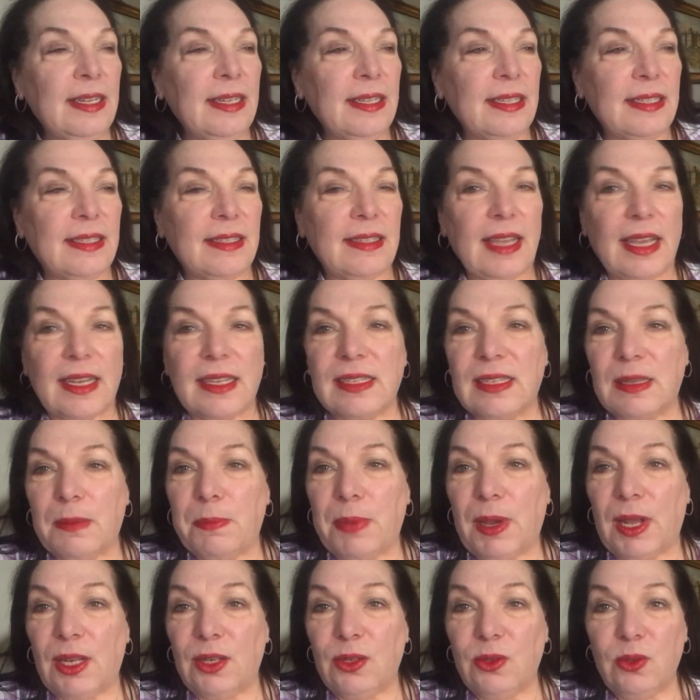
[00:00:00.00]

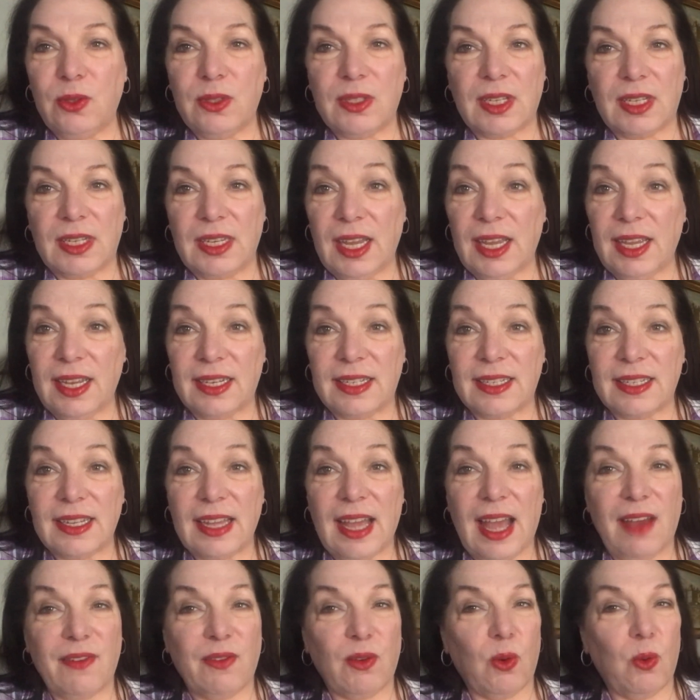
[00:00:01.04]
Sexapalooza night.
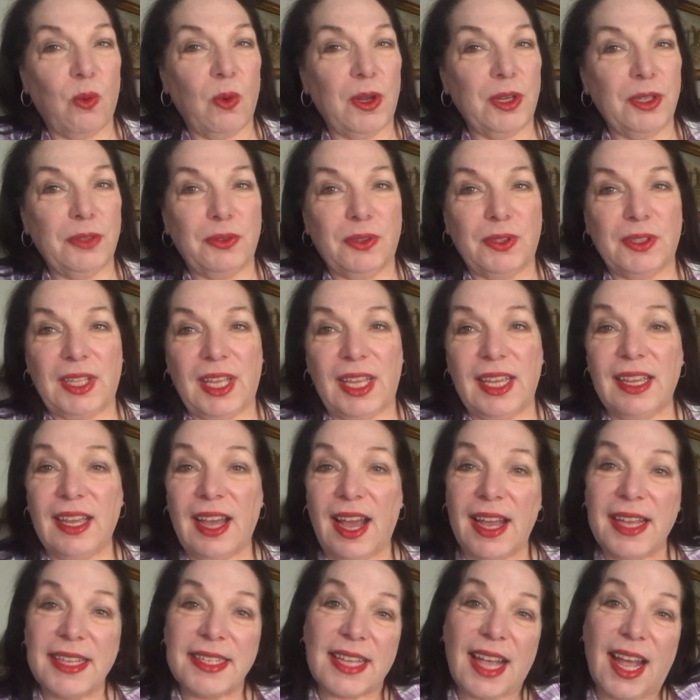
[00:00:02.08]
Have a wonderful day,
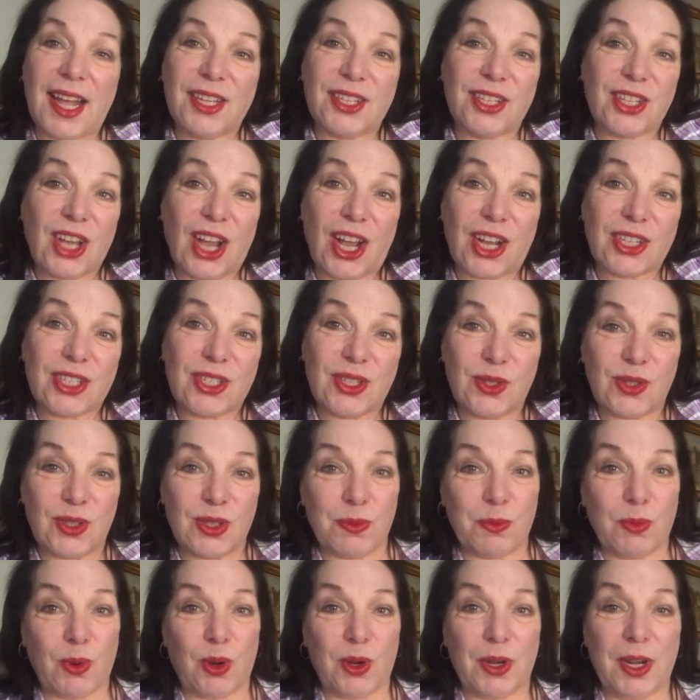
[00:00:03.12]
guys. I'll talk to you
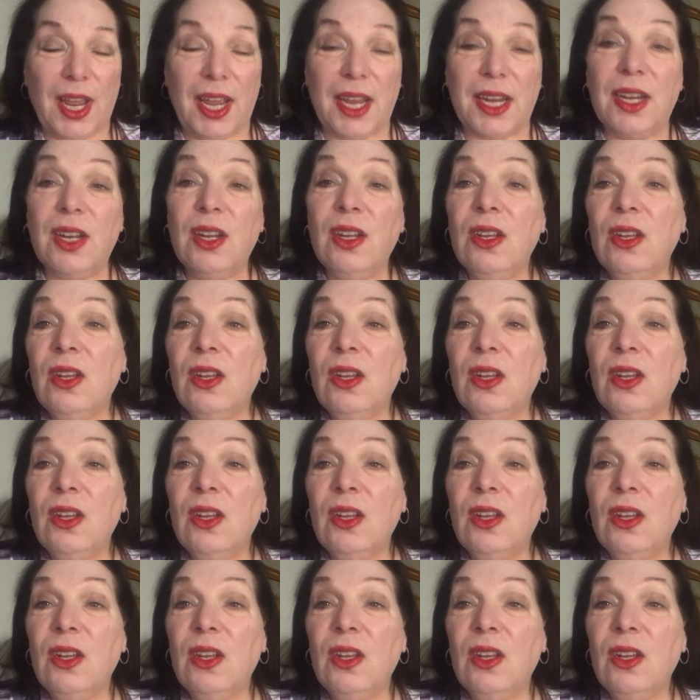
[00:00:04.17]
tomorrow night.